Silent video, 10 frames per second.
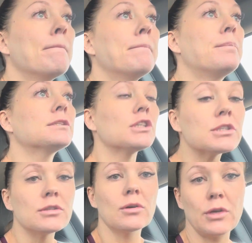But
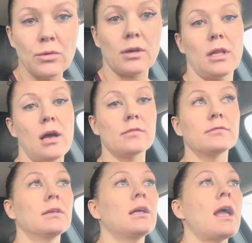just know you are loved,
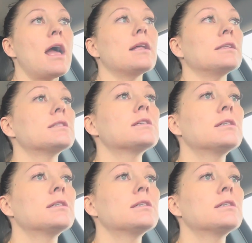and